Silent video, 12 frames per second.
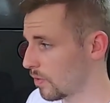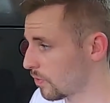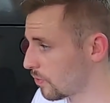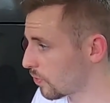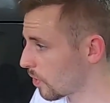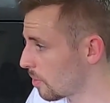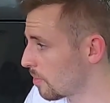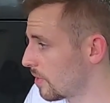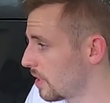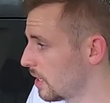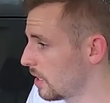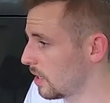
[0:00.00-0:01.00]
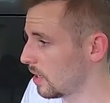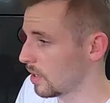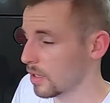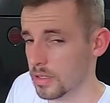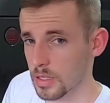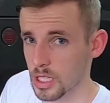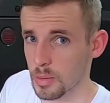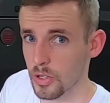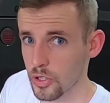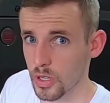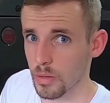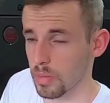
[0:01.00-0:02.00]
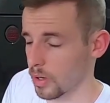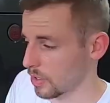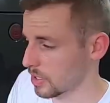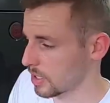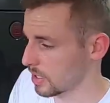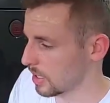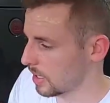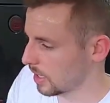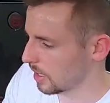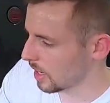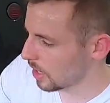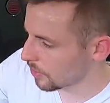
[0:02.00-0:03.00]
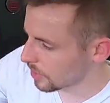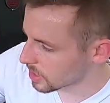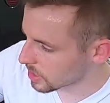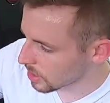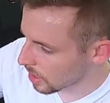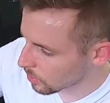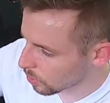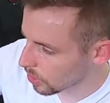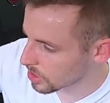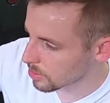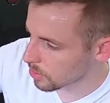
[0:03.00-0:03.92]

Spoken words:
from the suspension components, because again, now this sidewall